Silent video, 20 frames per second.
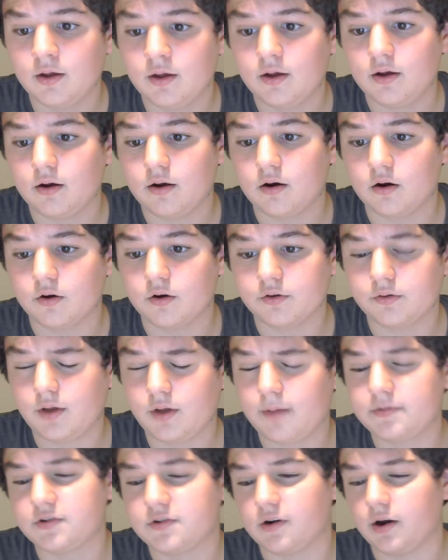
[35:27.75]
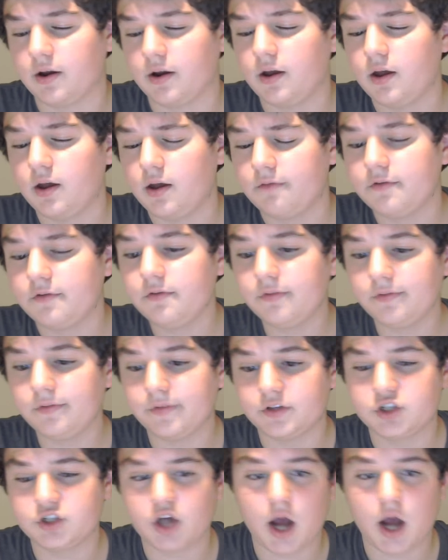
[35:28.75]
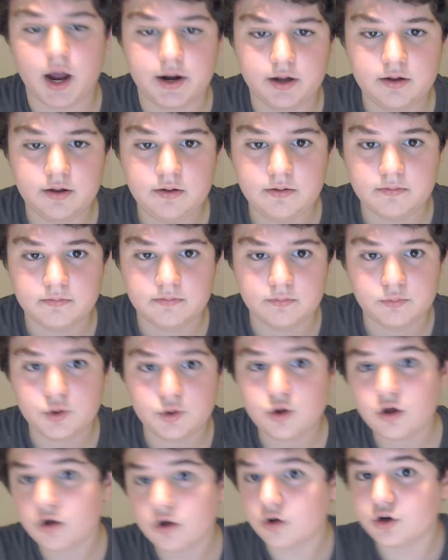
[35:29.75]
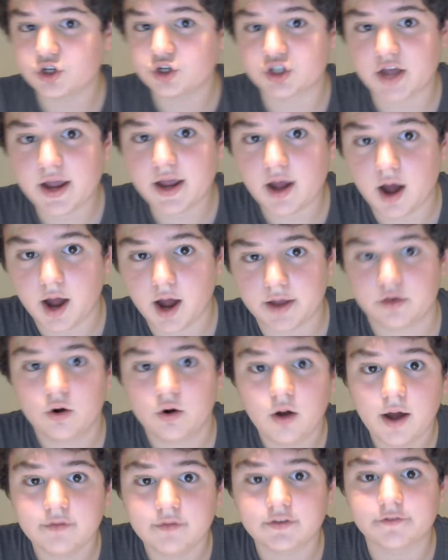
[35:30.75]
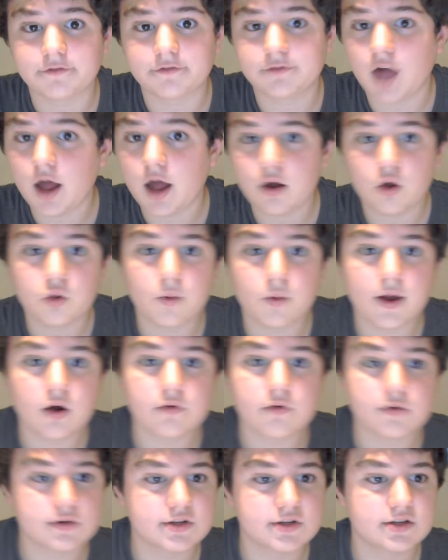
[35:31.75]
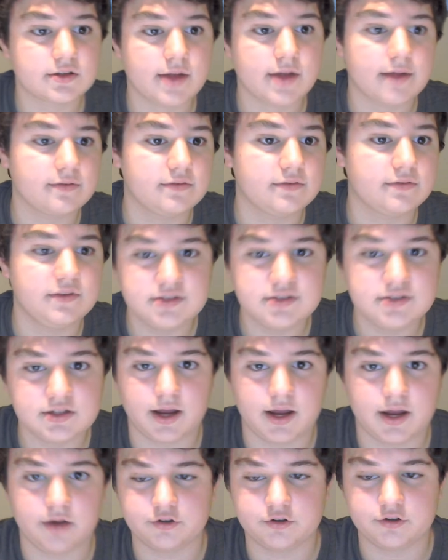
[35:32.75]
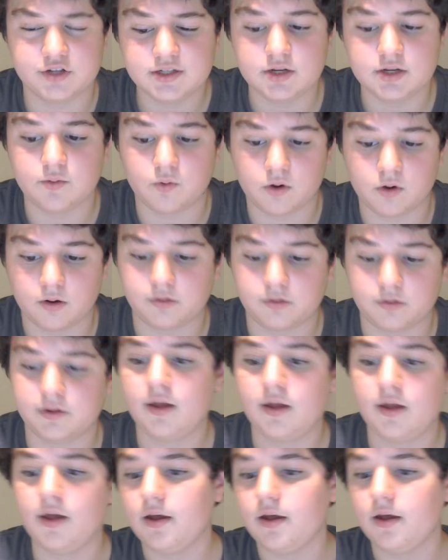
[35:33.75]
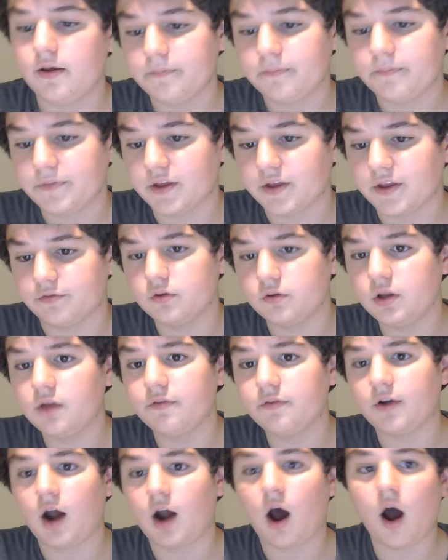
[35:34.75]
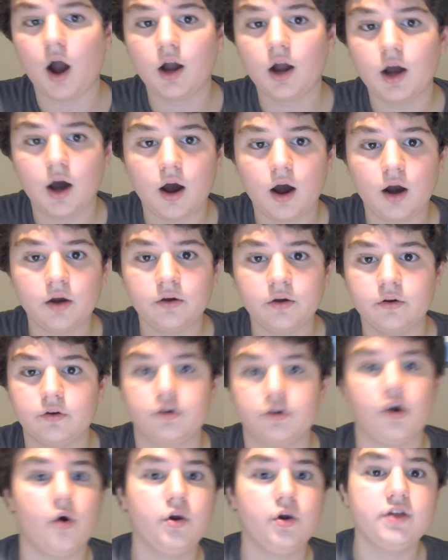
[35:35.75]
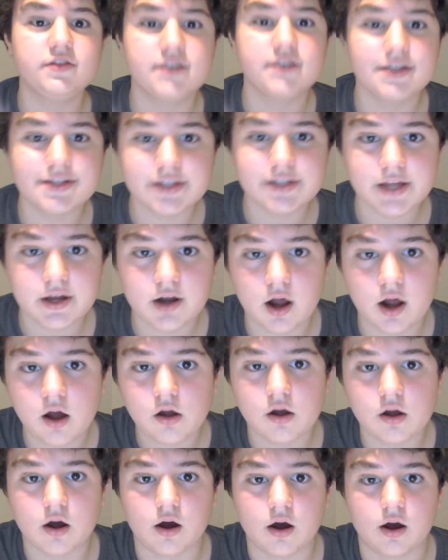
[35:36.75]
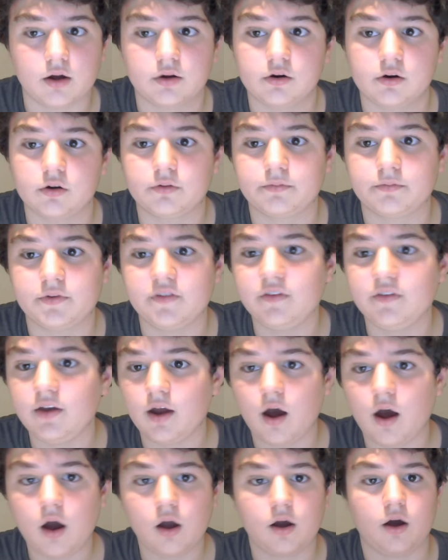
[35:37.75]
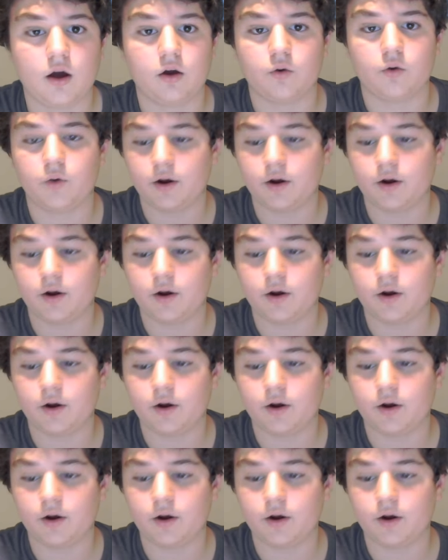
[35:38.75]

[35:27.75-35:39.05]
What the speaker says: I'm sorry, if you live in China, you can go to Shanghai. You don't have to fly all the way over to Disneyland or Disney World. If you live in Hong Kong, go to Disneyland Hong Kong or Disney Hong Kong or whatever